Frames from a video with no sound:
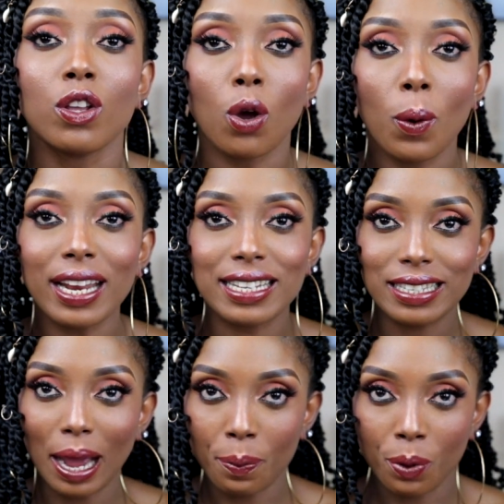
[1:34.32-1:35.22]
So when
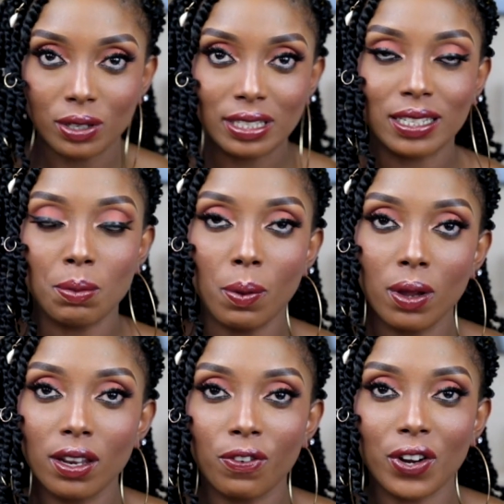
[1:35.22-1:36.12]
is that process?
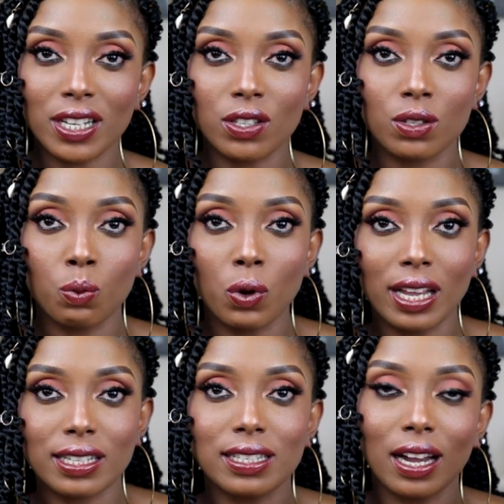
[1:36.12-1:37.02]
Maybe the first
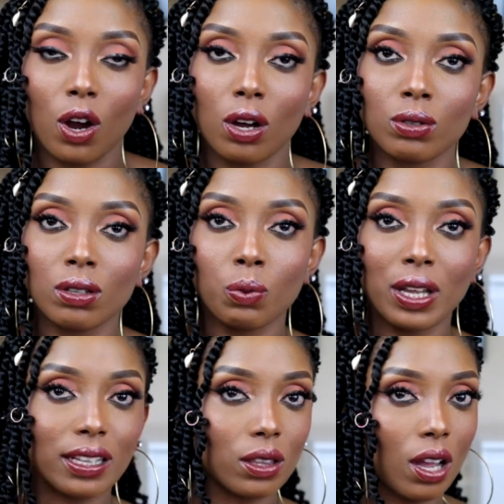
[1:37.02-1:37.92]
week, second
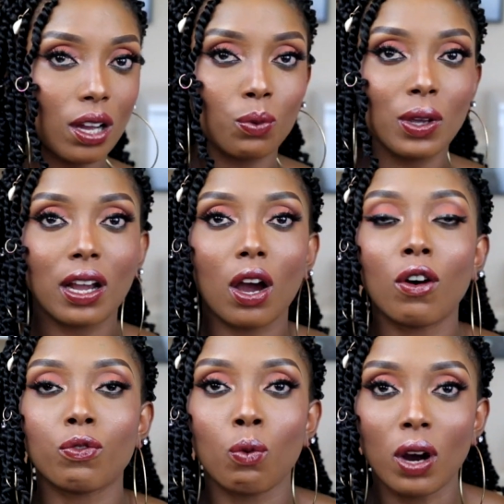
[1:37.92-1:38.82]
week, third week
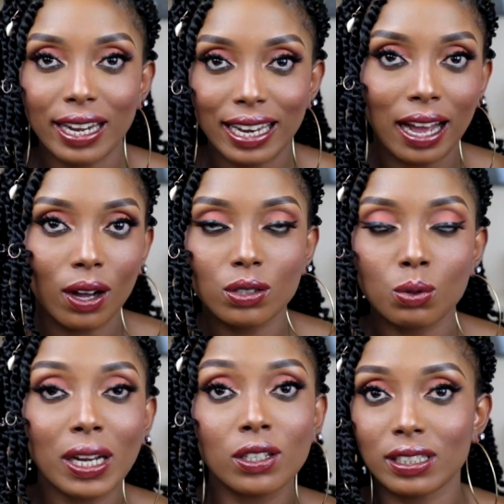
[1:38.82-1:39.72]
of working
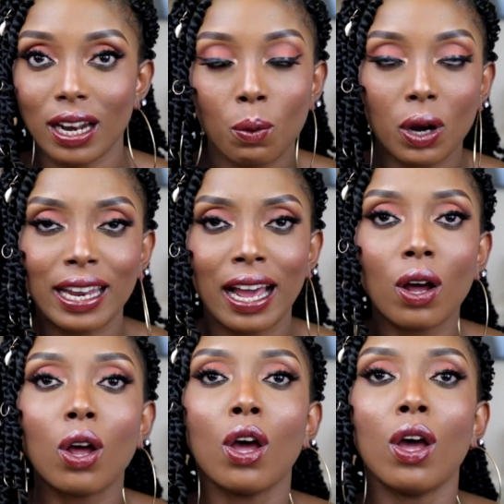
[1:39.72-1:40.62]
out. When you started working
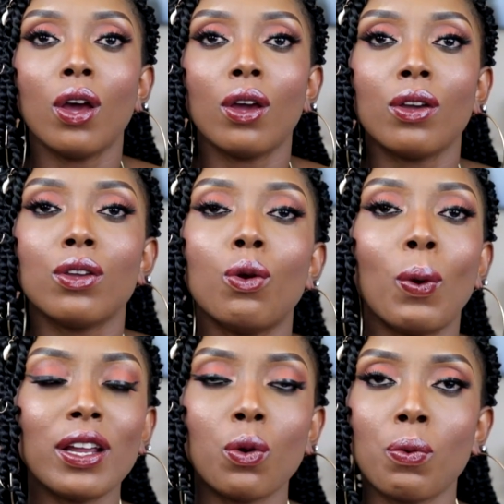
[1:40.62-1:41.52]
out,
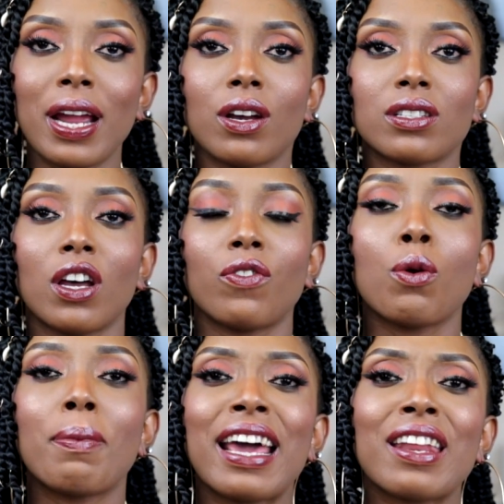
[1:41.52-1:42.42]
when you weigh yourself,
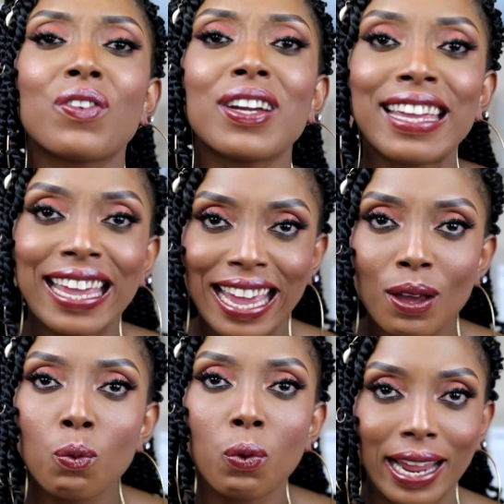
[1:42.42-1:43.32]
you might even
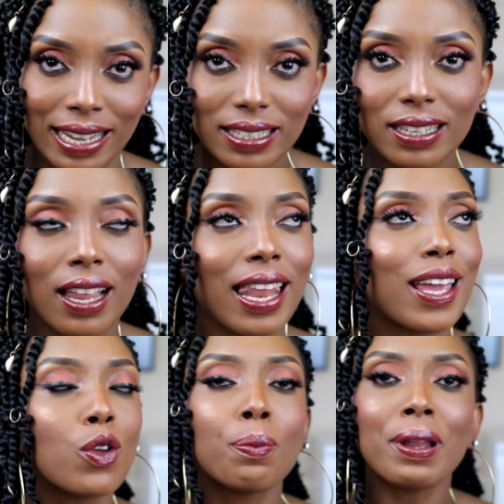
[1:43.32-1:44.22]
gain weight.
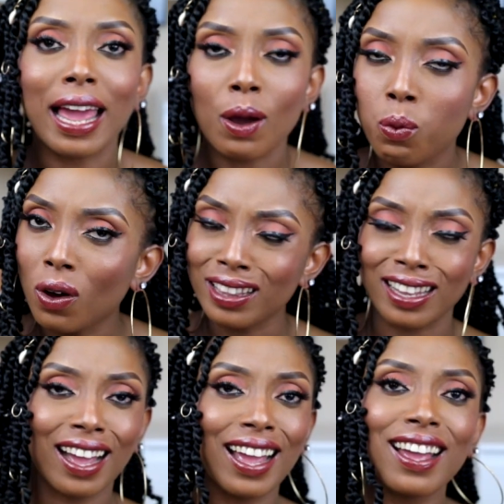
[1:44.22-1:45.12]
Like you'll be like, what
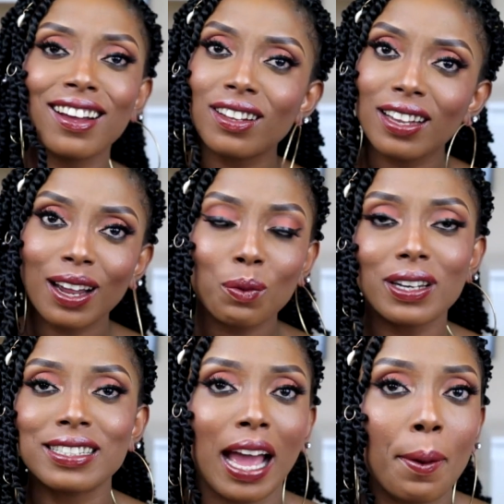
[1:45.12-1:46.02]
the hell? Like
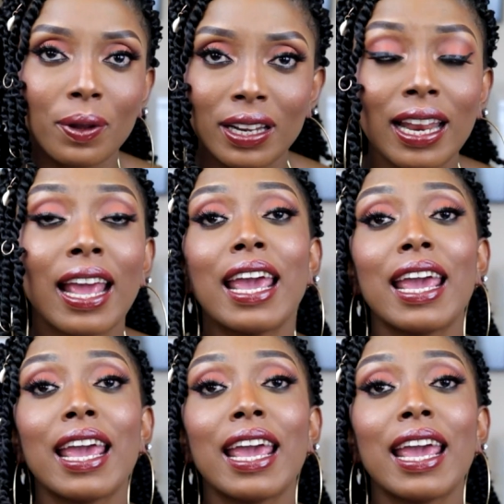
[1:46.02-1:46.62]
what is happening?